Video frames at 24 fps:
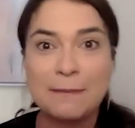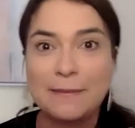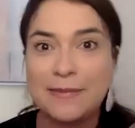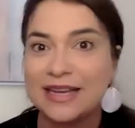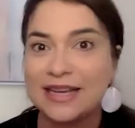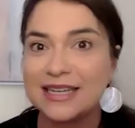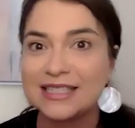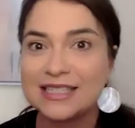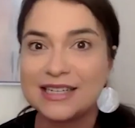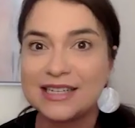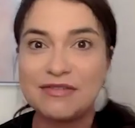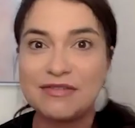
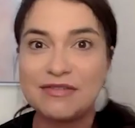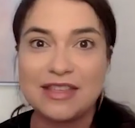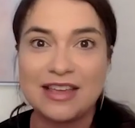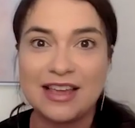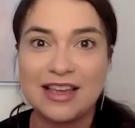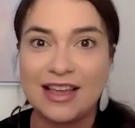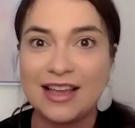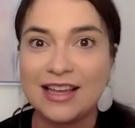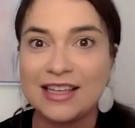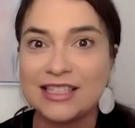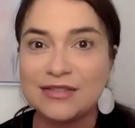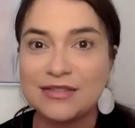mix of
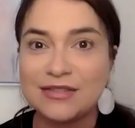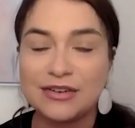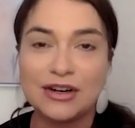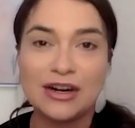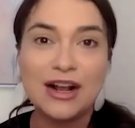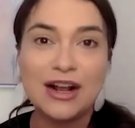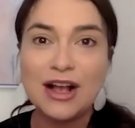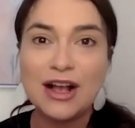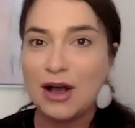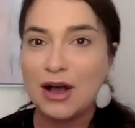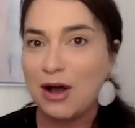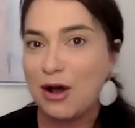things things for
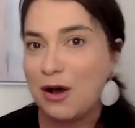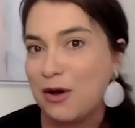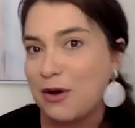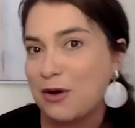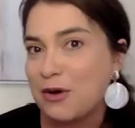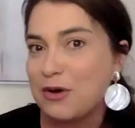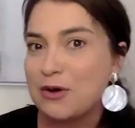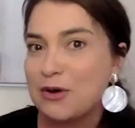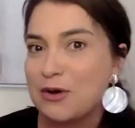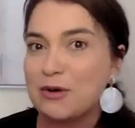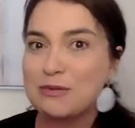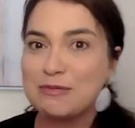
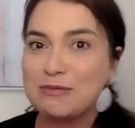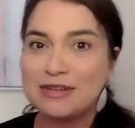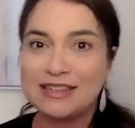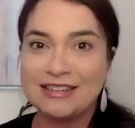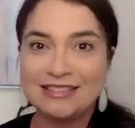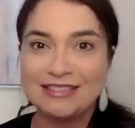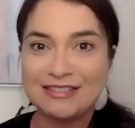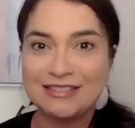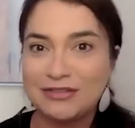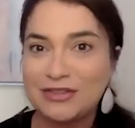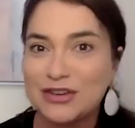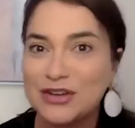home
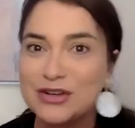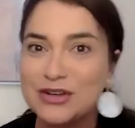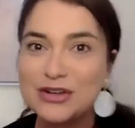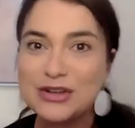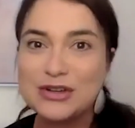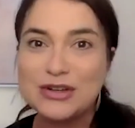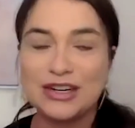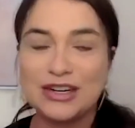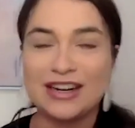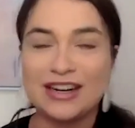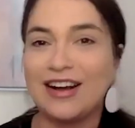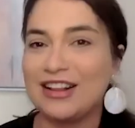and food,
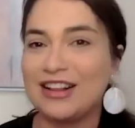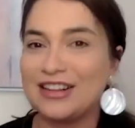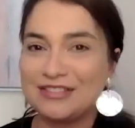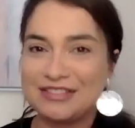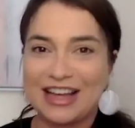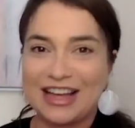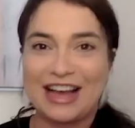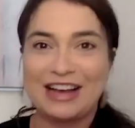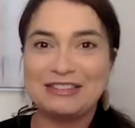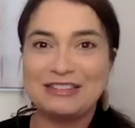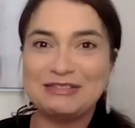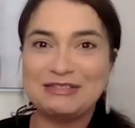yeah. and all
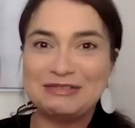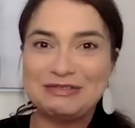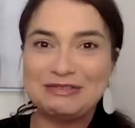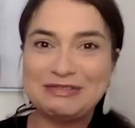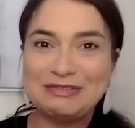that.